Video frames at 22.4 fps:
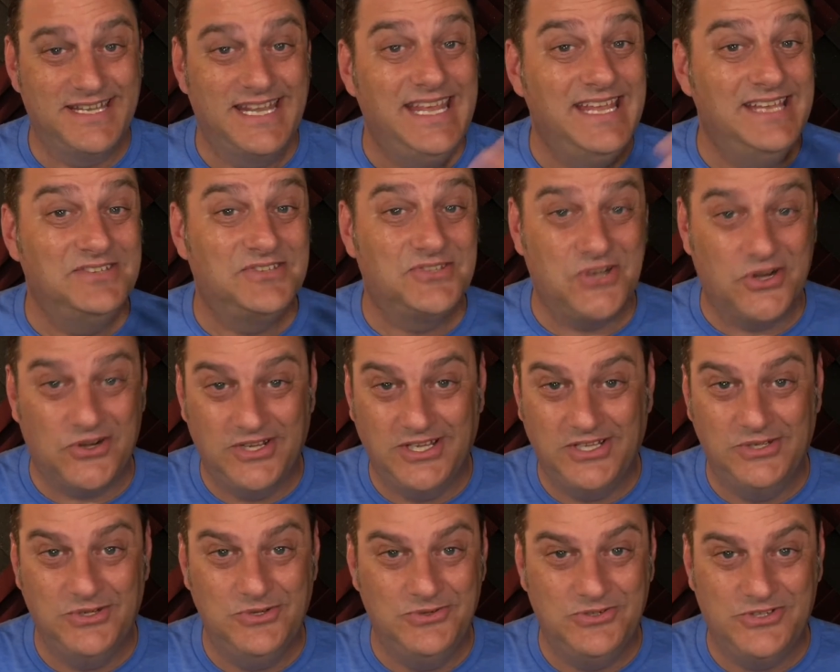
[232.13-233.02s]
He's starting
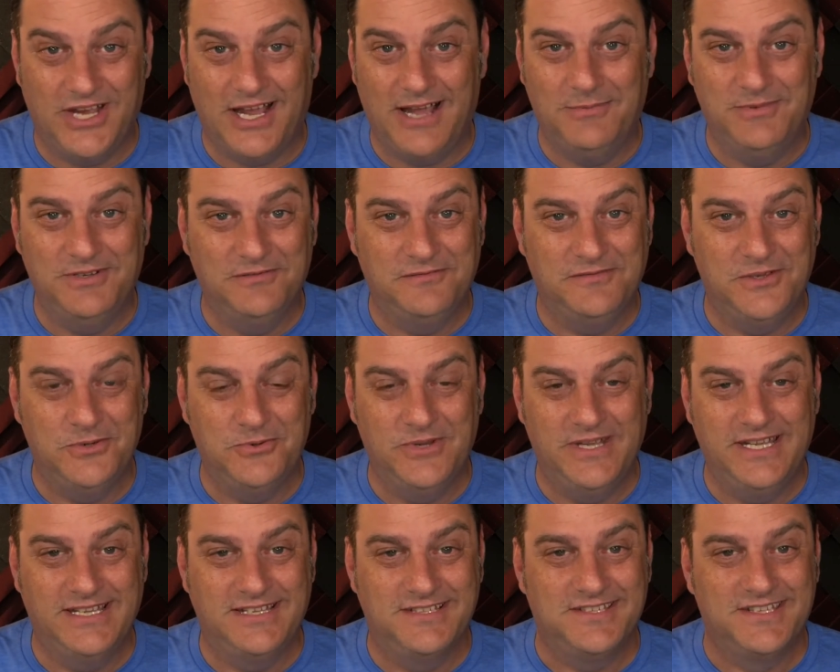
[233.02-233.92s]
a new job in a few
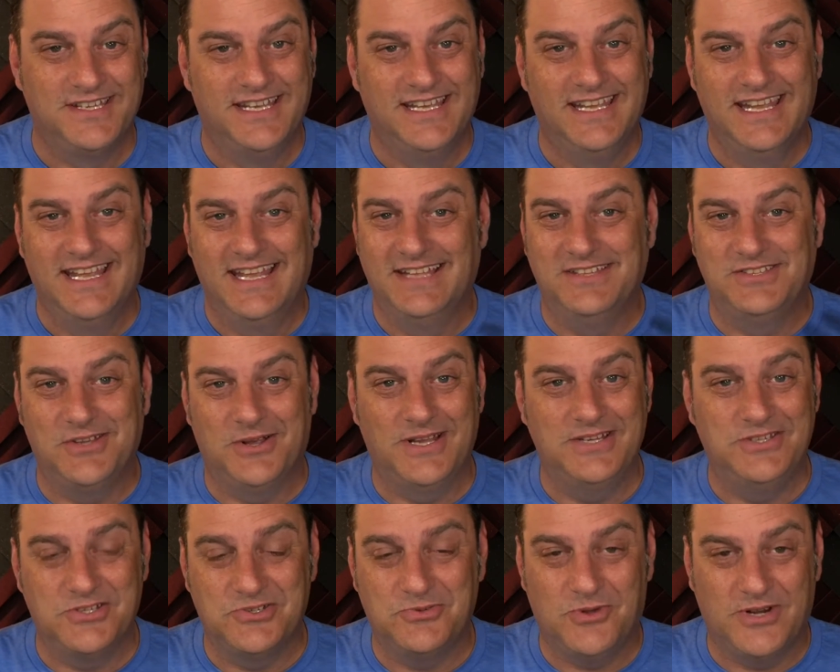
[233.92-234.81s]
weeks, and so
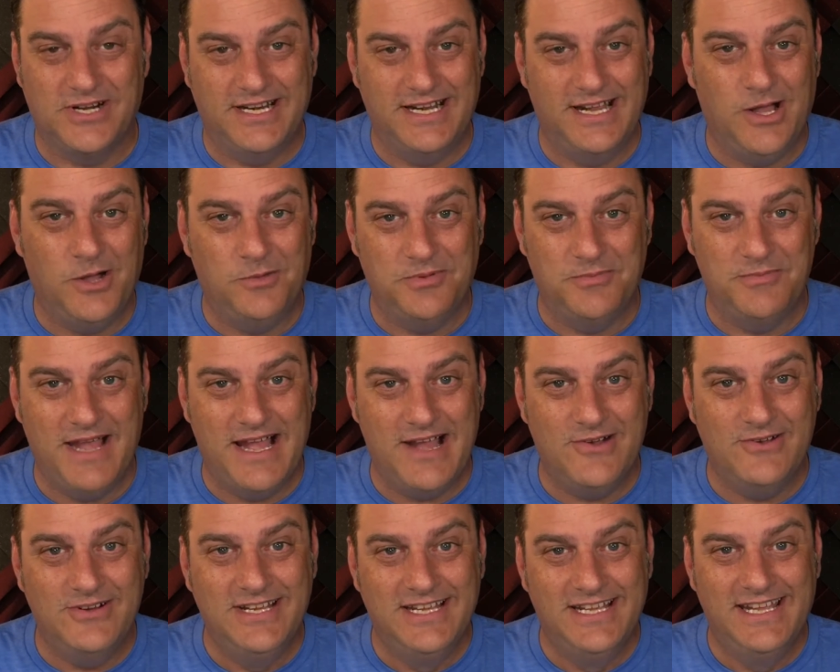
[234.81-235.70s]
I just wanted to help him
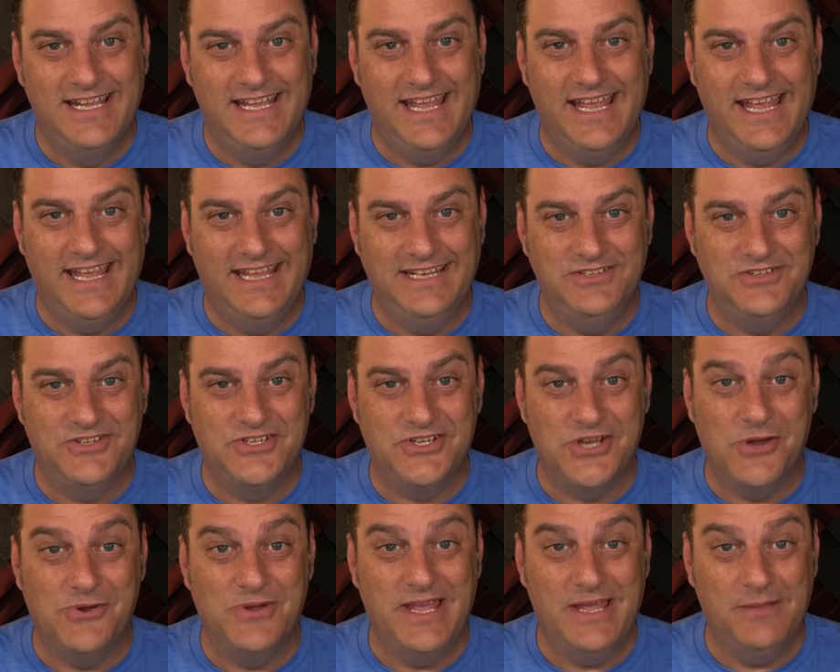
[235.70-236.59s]
out and
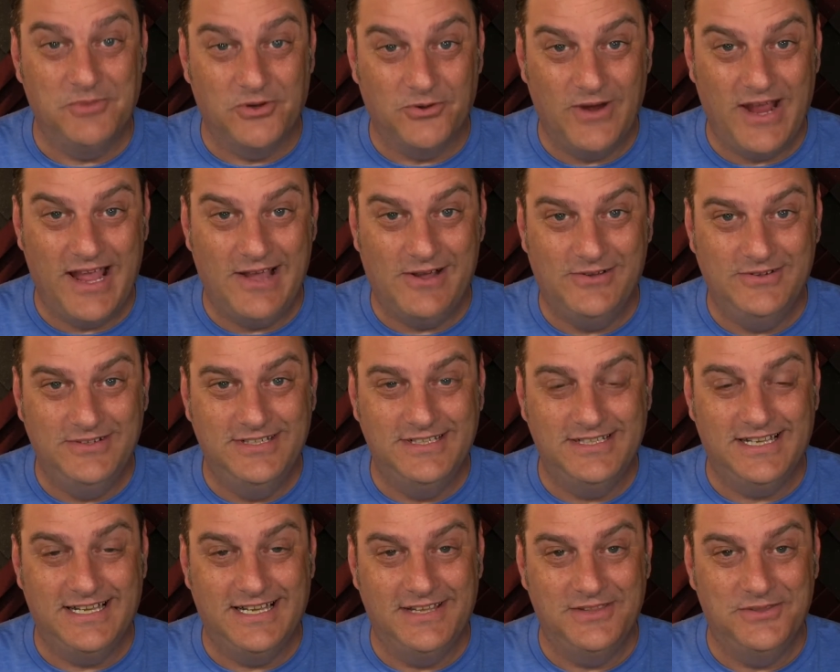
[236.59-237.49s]
show him
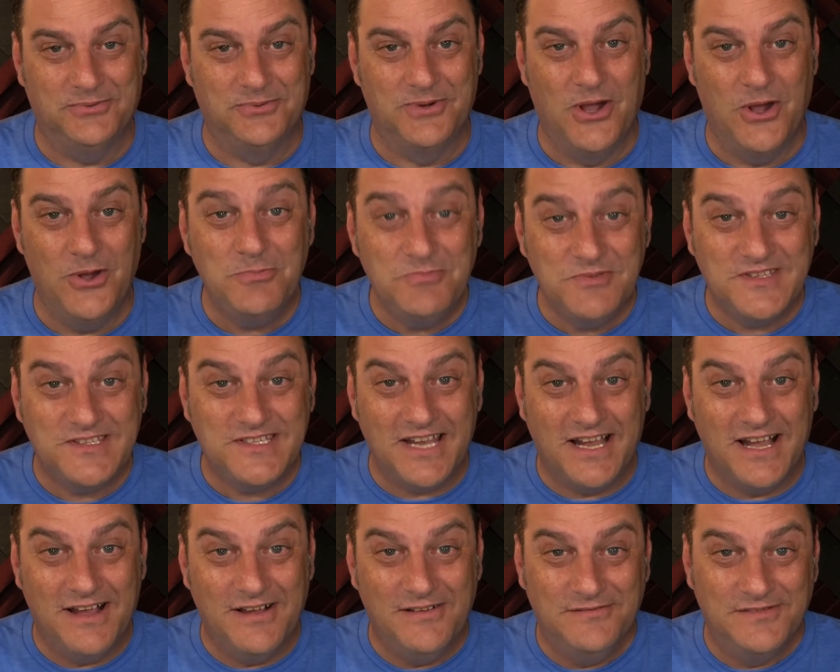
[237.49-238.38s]
around the ropes
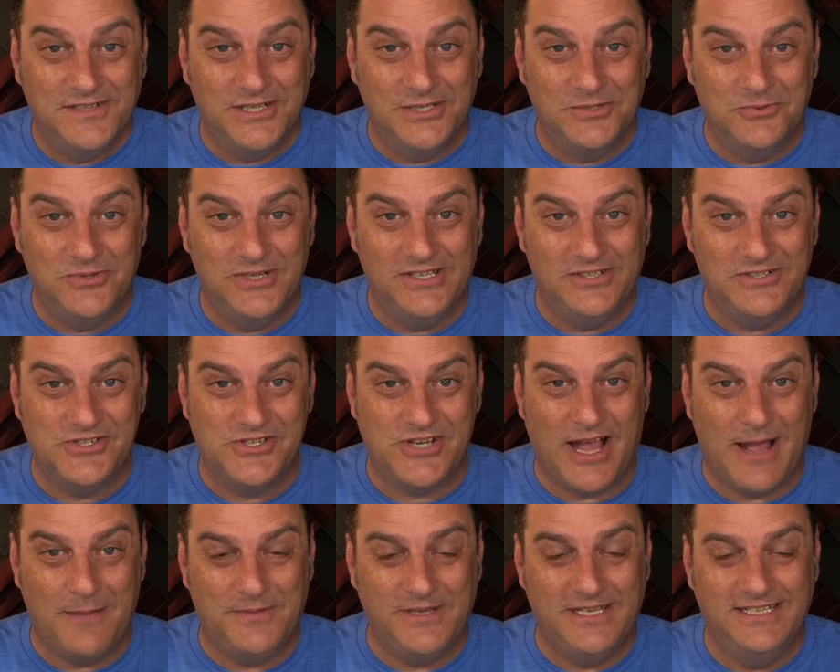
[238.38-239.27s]
of Goodwill
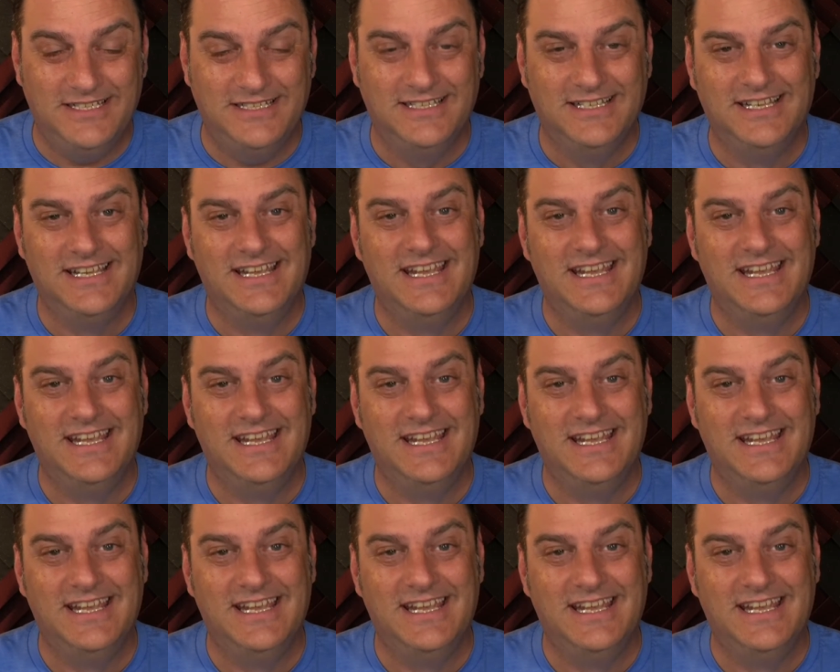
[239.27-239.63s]
shopping.